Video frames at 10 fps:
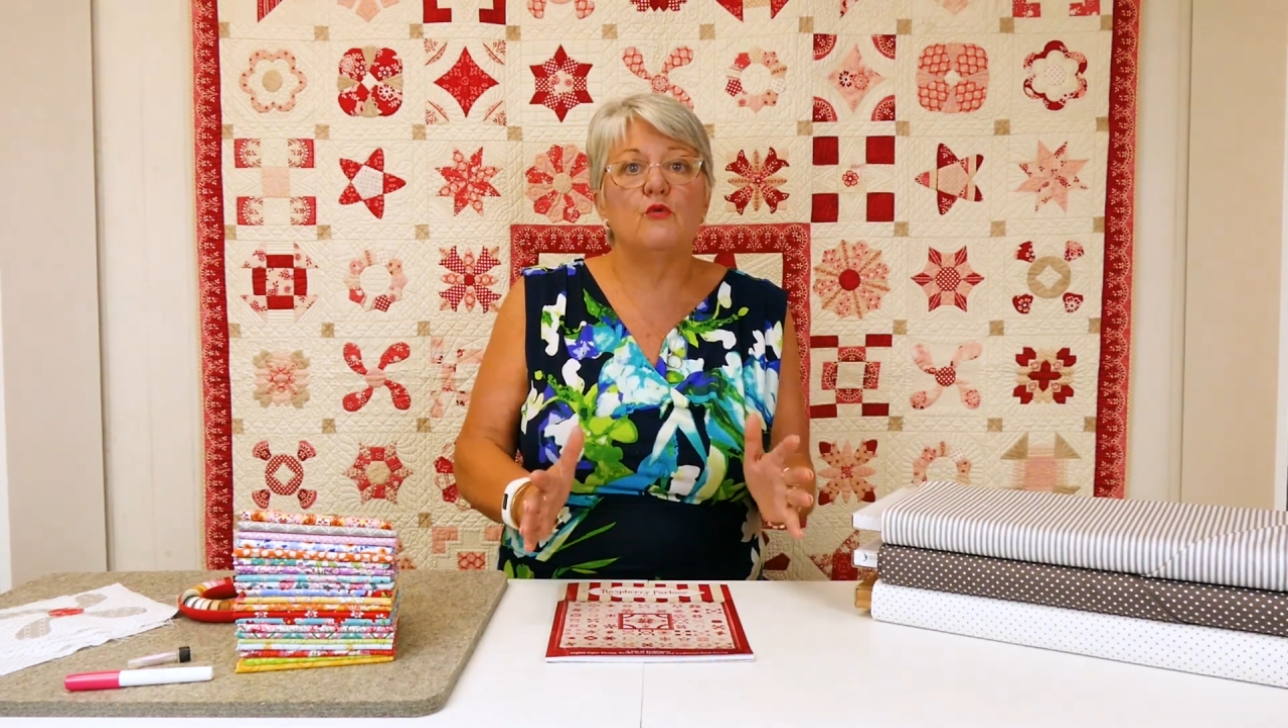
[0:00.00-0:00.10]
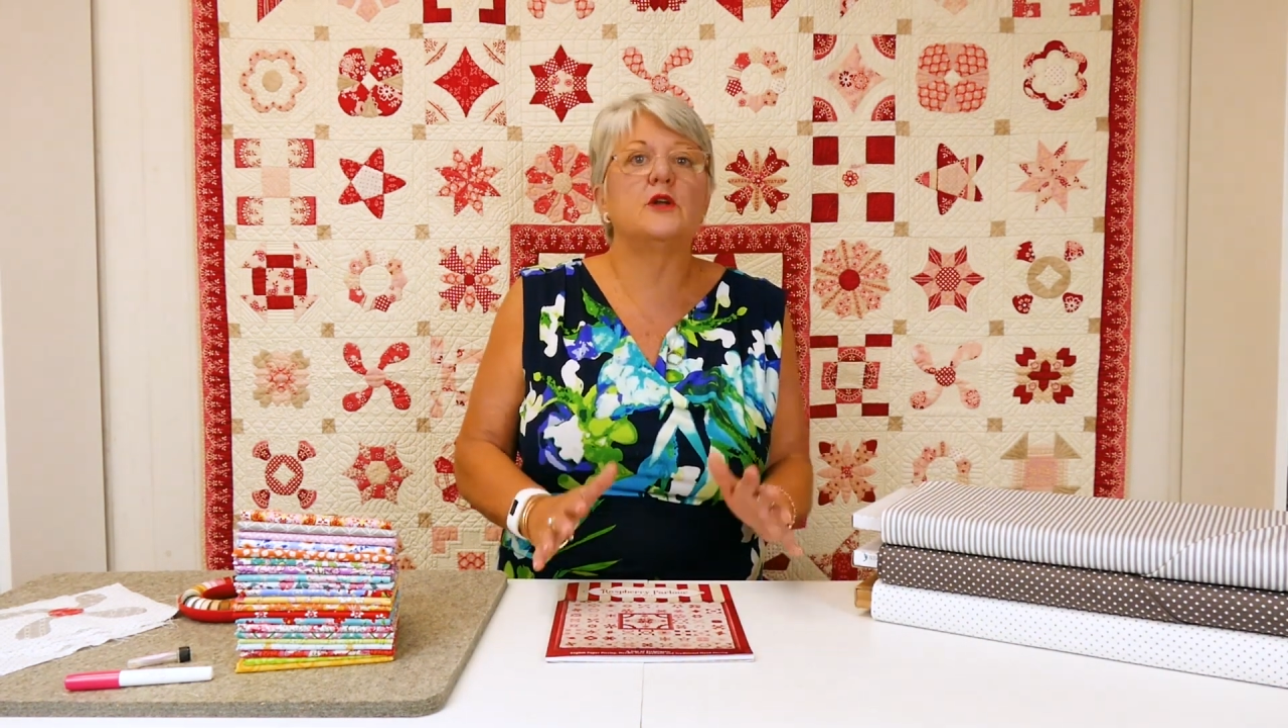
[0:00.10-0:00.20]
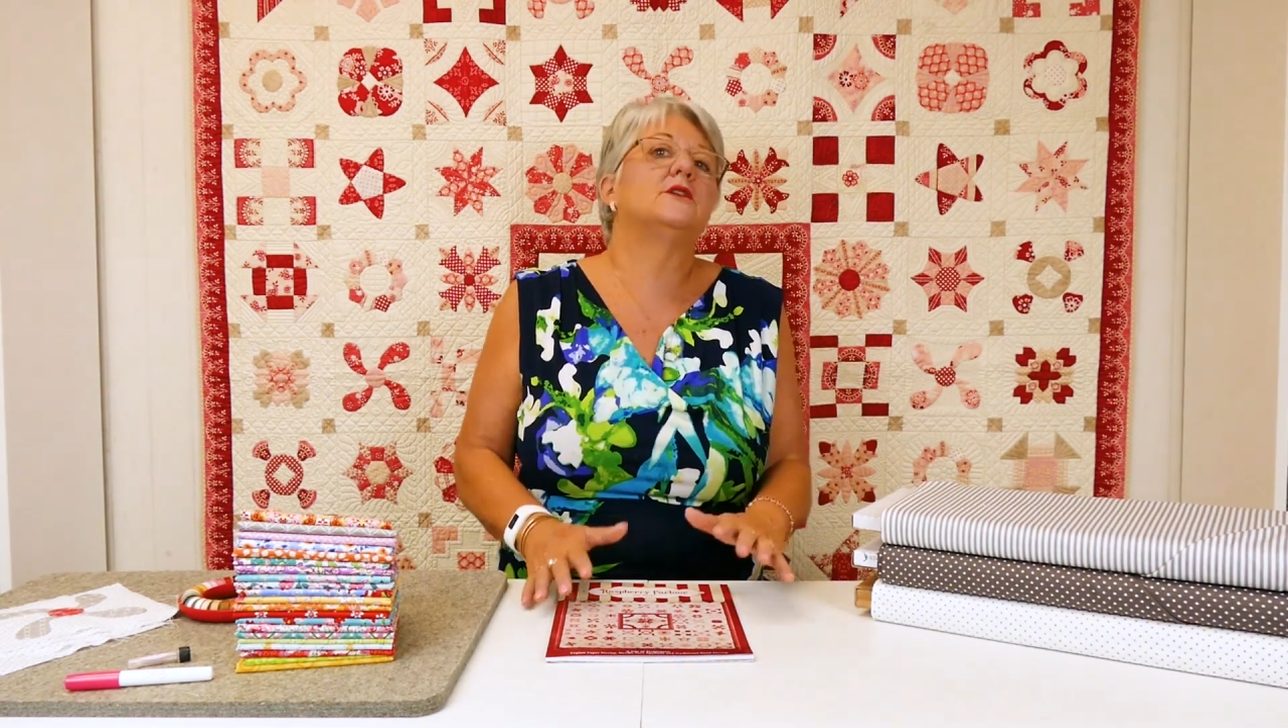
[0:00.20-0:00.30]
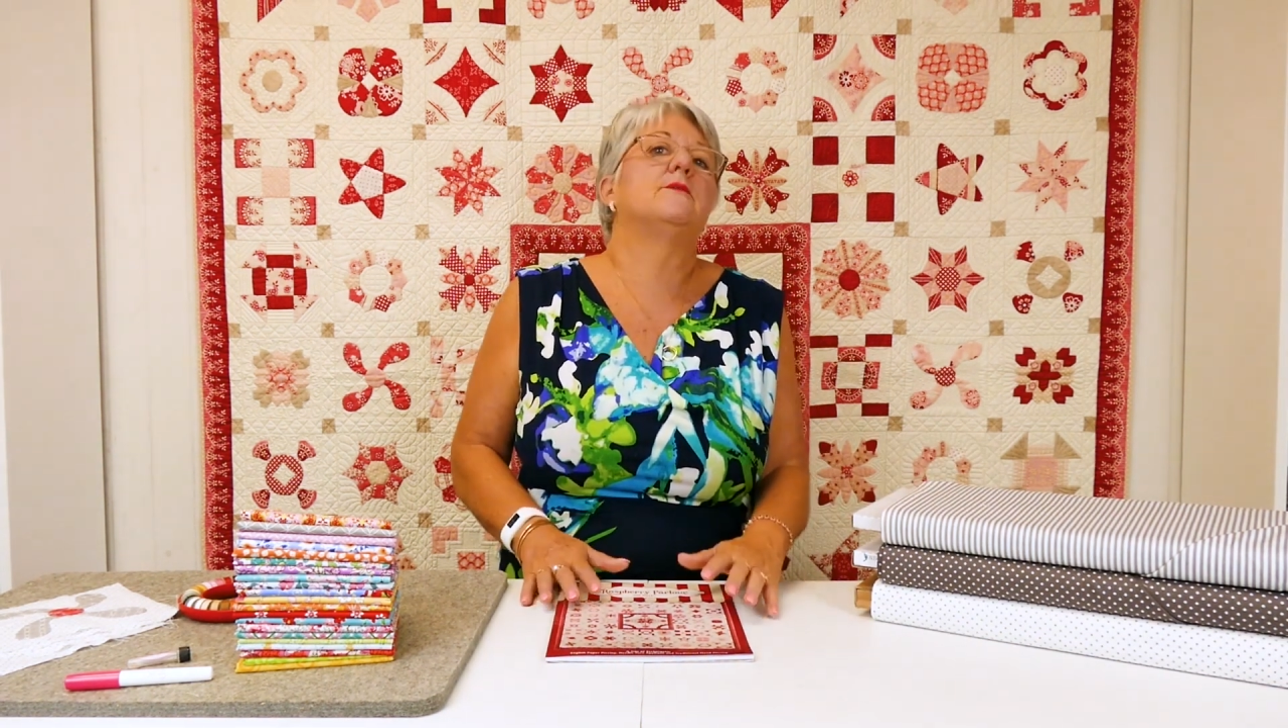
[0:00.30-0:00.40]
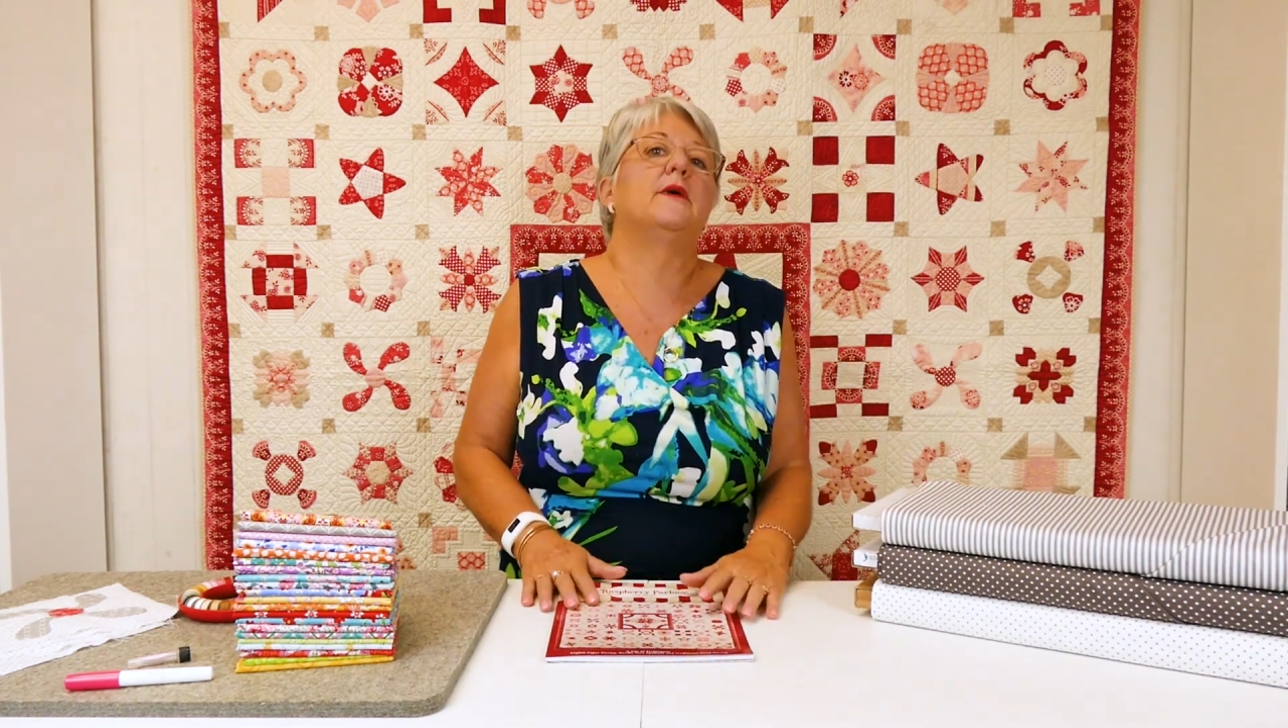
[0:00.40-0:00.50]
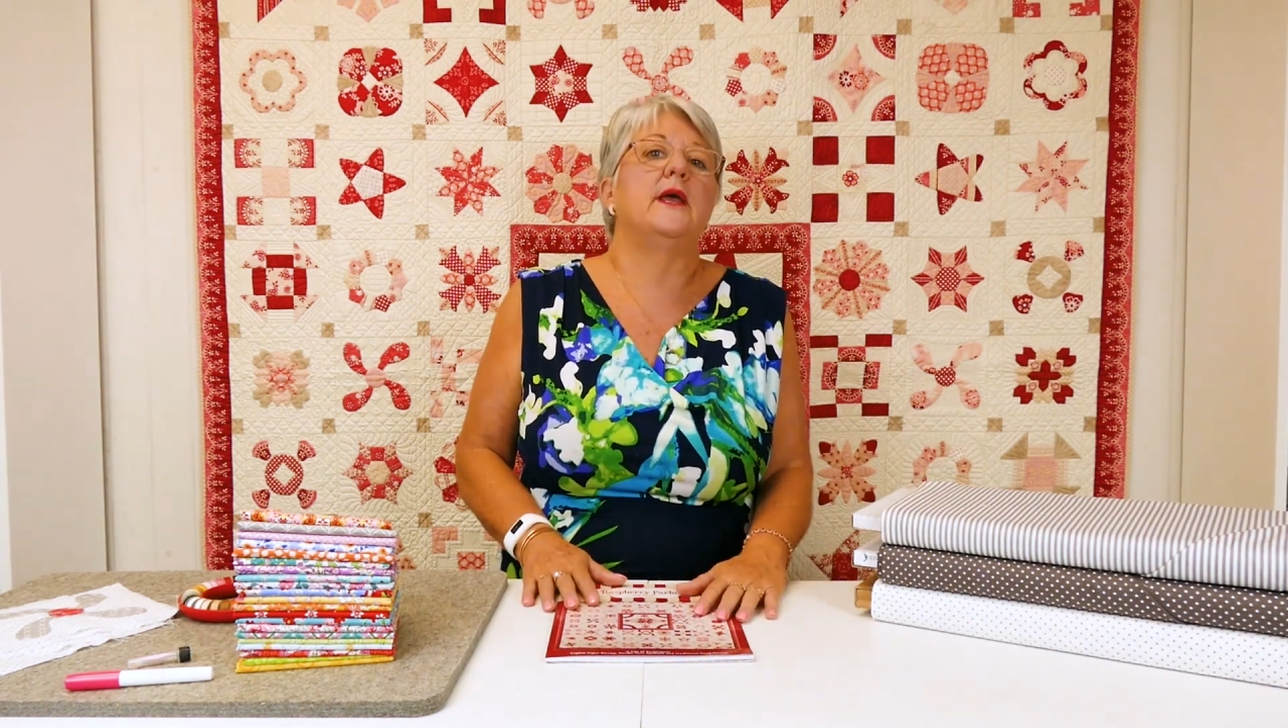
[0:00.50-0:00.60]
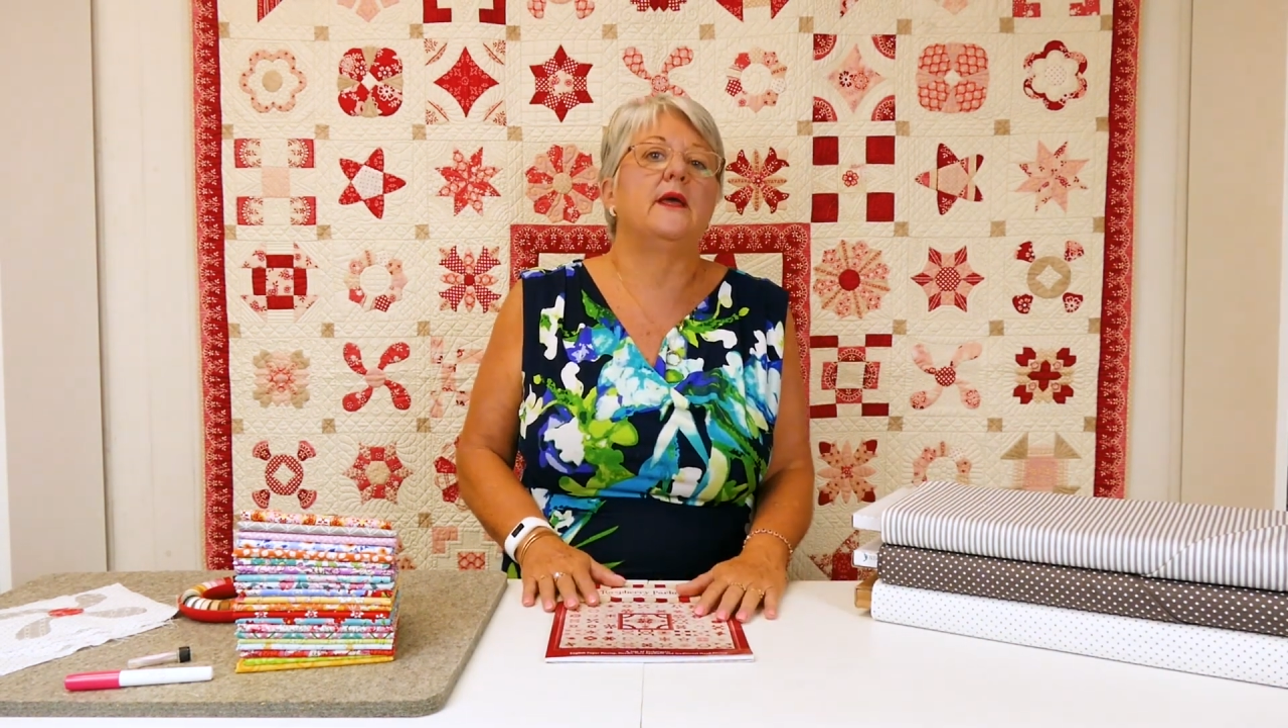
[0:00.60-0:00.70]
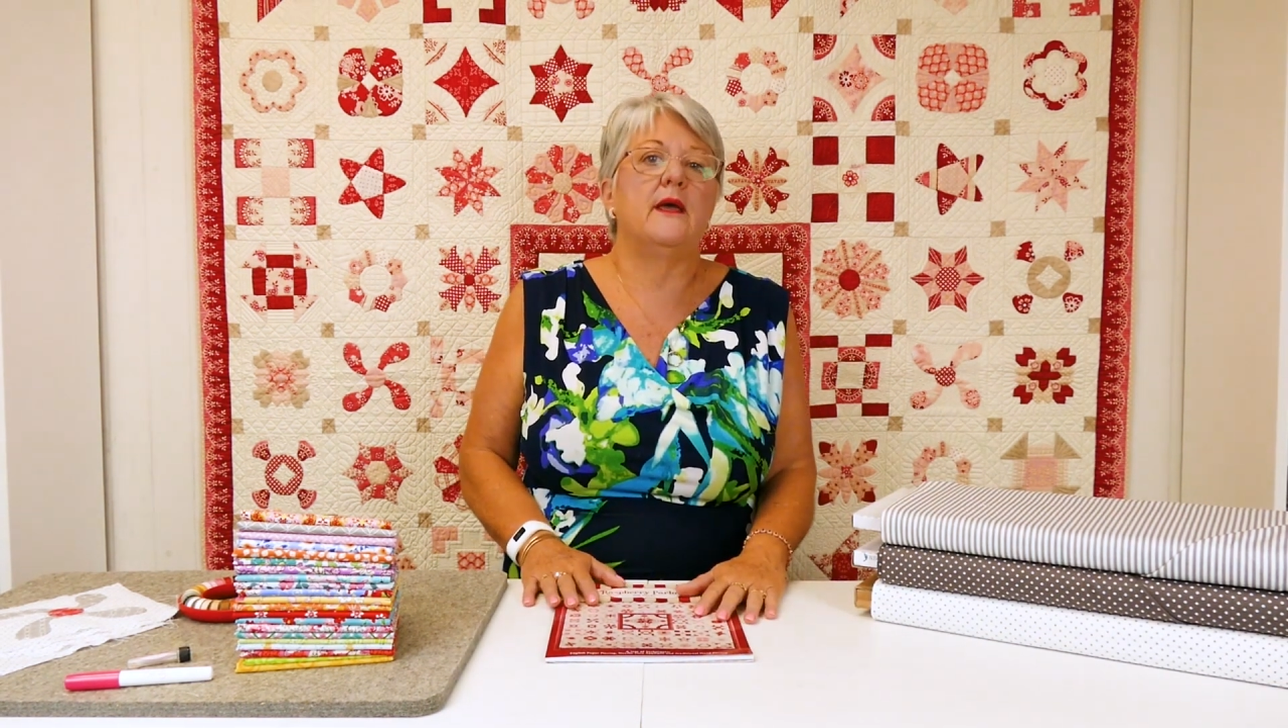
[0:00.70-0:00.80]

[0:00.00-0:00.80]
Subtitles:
want it to be,